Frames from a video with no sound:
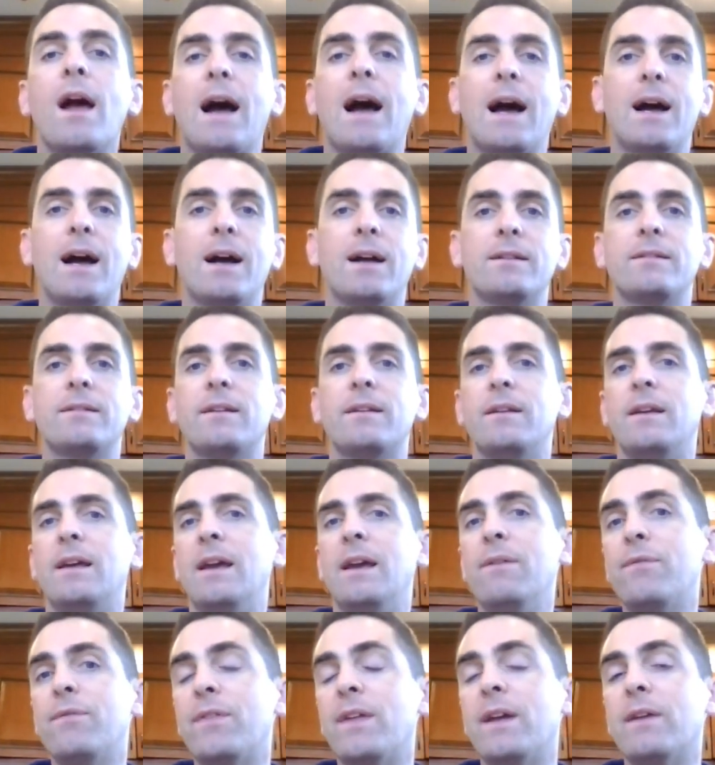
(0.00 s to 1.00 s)
and
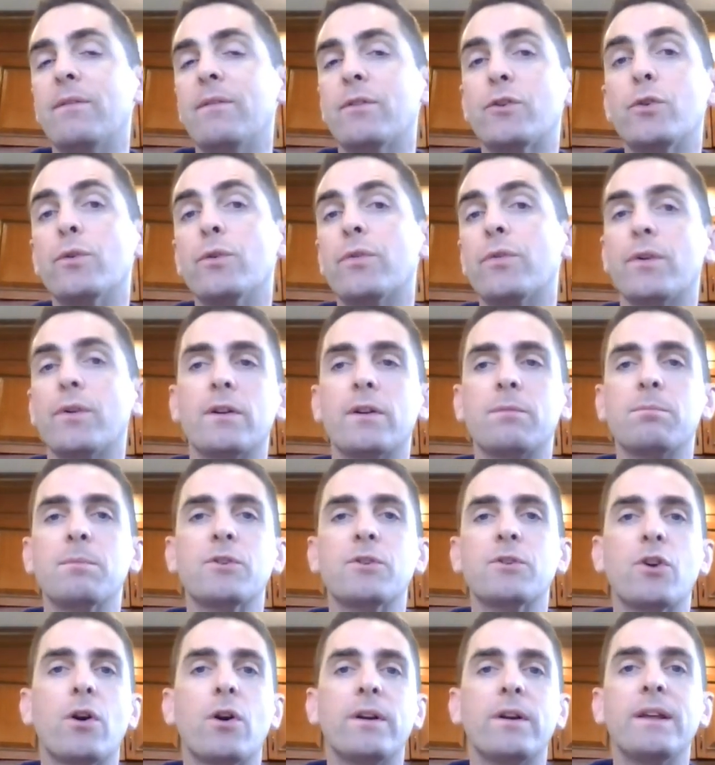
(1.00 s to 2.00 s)
if they have a 2/3
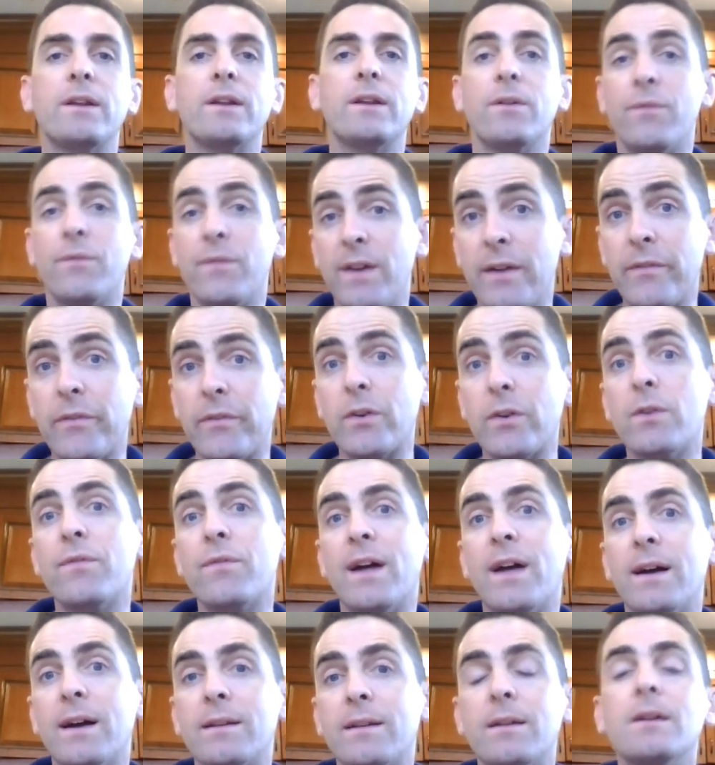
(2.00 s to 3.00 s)
majority in favour of
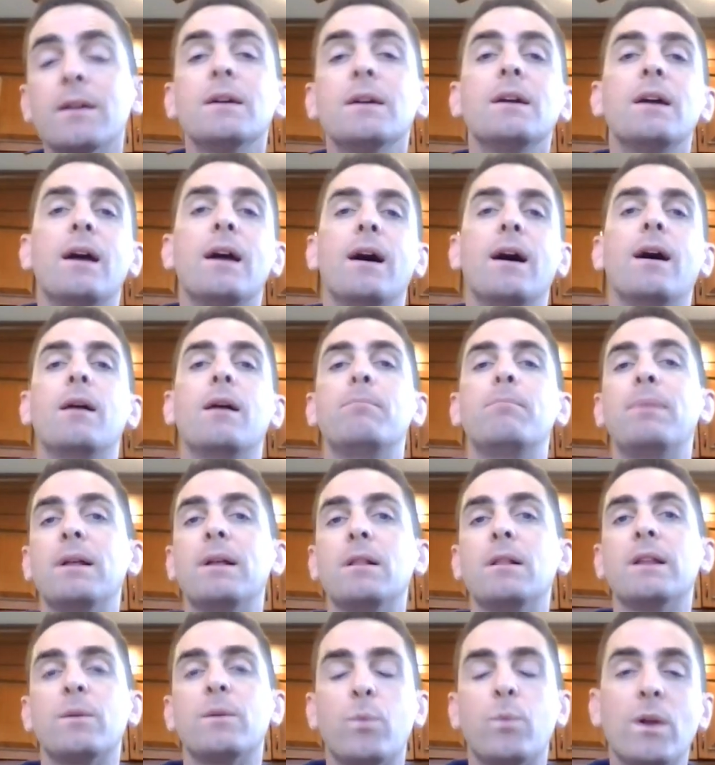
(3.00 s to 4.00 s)
that
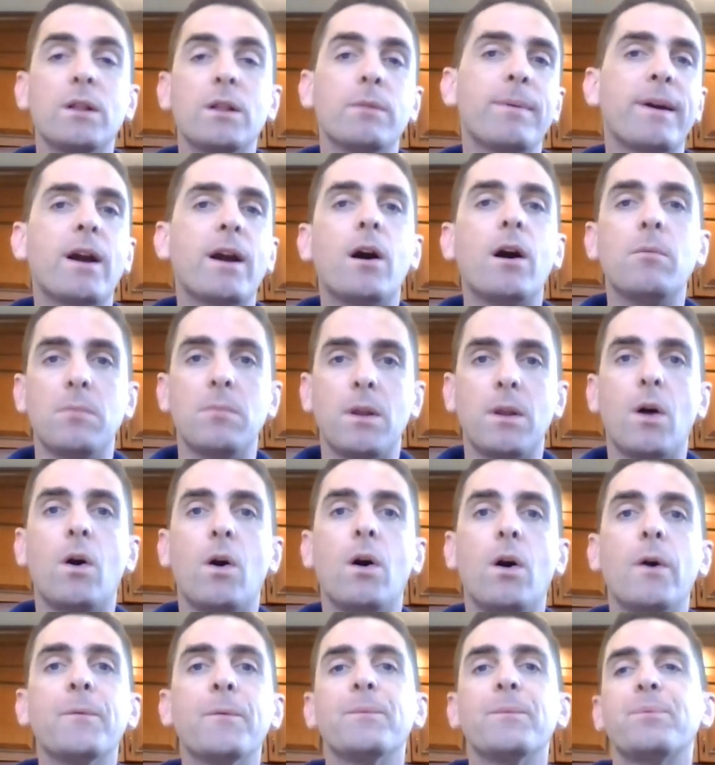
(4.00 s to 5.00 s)
bill, it will become
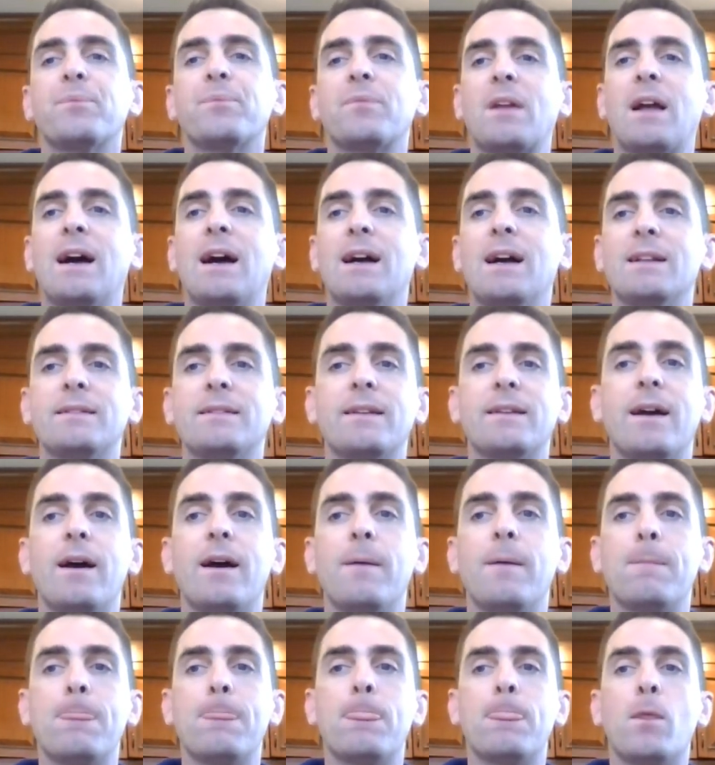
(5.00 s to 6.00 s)
law and
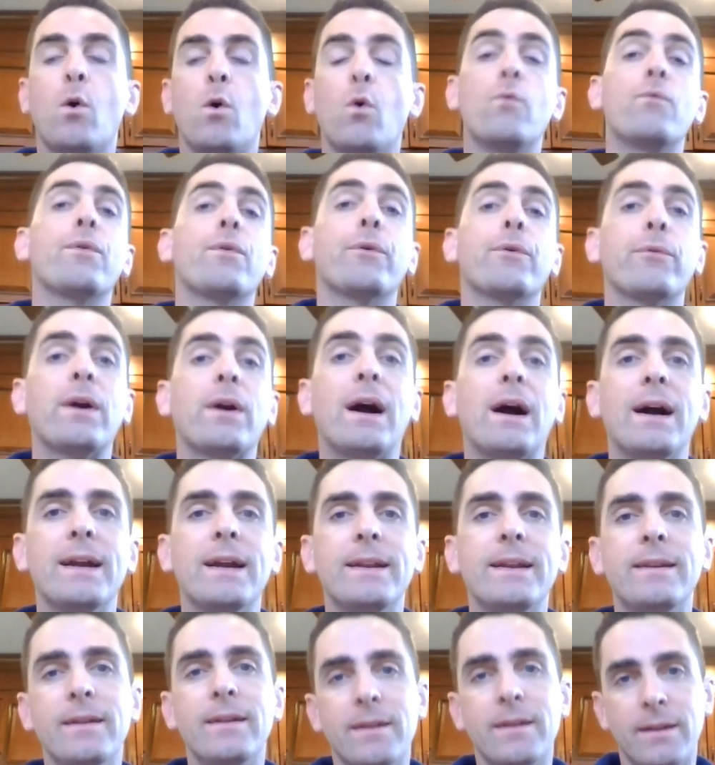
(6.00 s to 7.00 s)

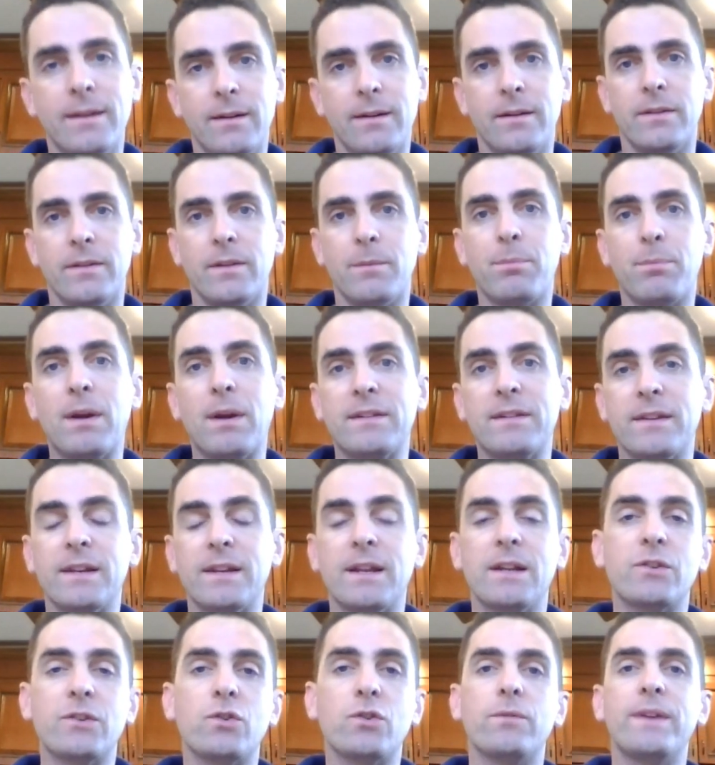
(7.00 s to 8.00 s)
override the
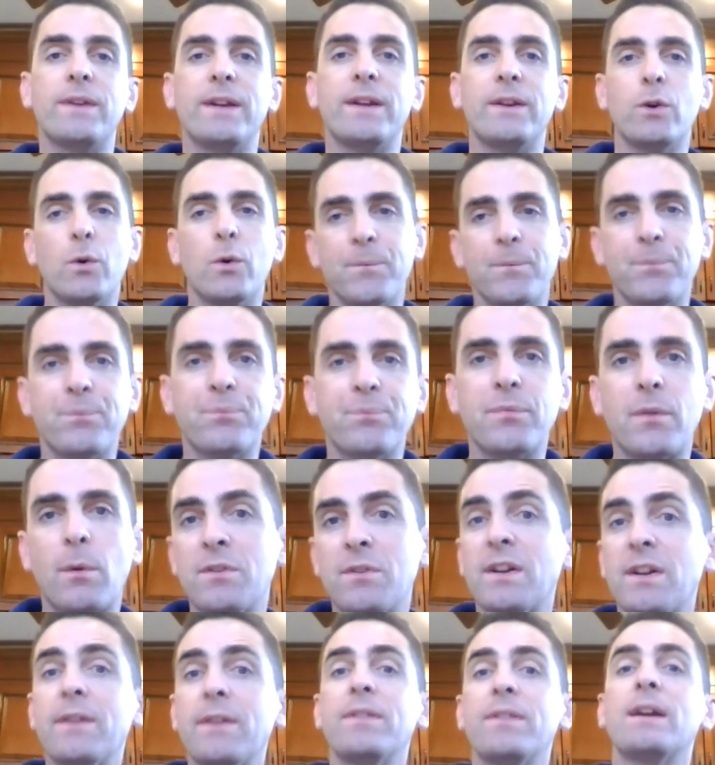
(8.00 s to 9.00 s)
presidential veto,
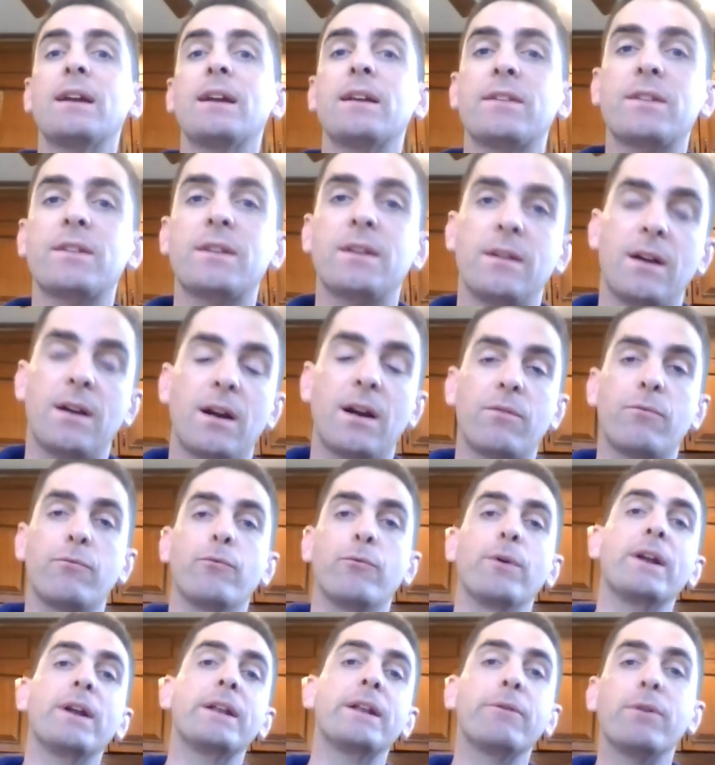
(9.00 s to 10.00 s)
which I think is a
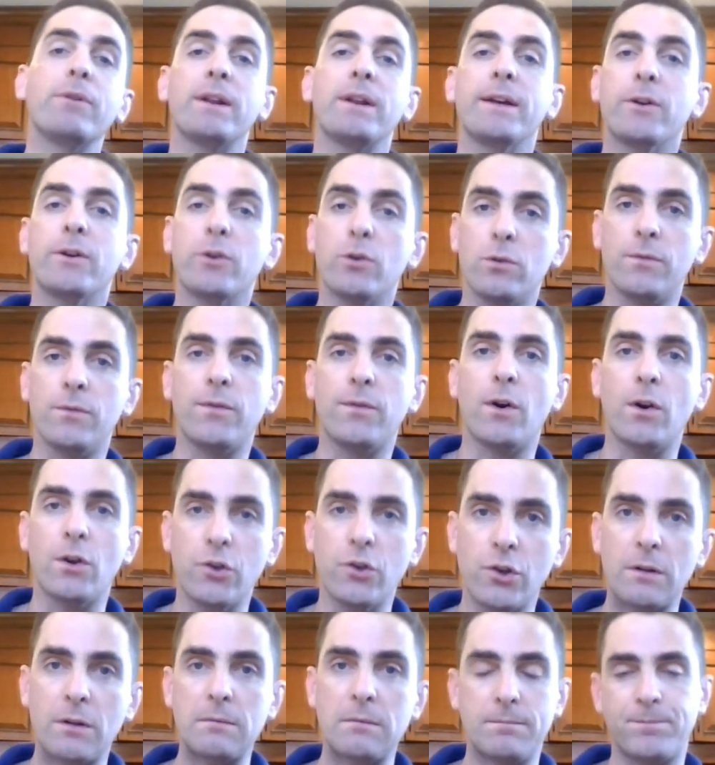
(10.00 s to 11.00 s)
really, really cool
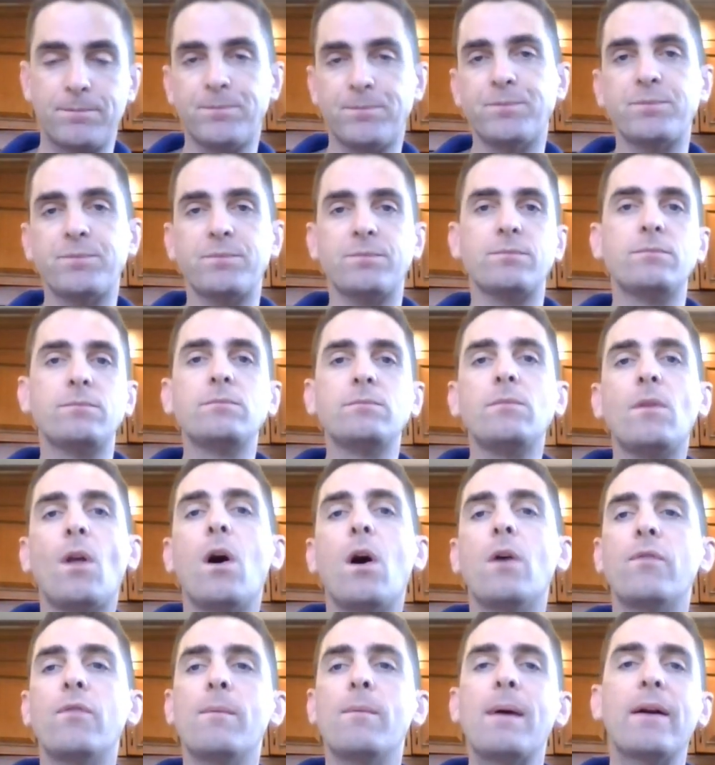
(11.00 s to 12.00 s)
function
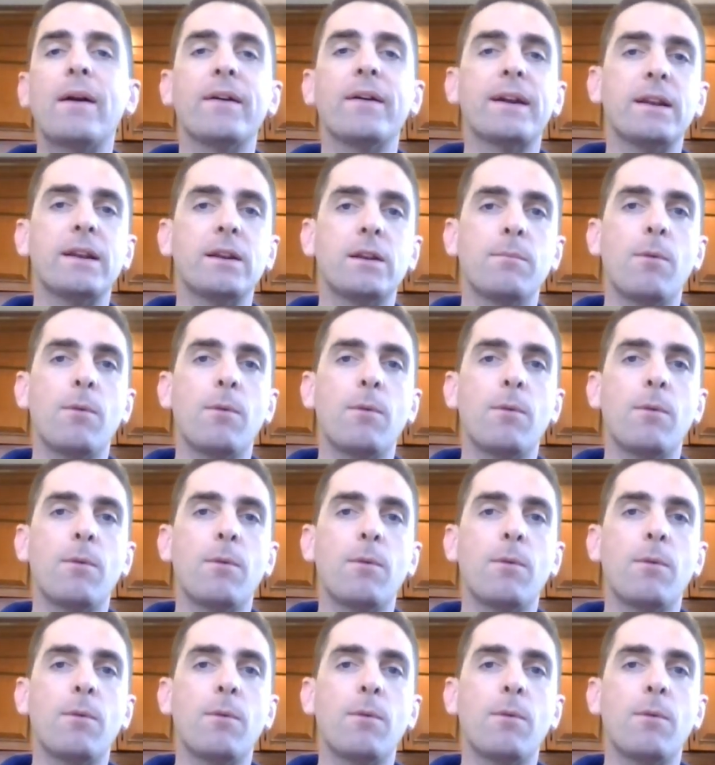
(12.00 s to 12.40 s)
of American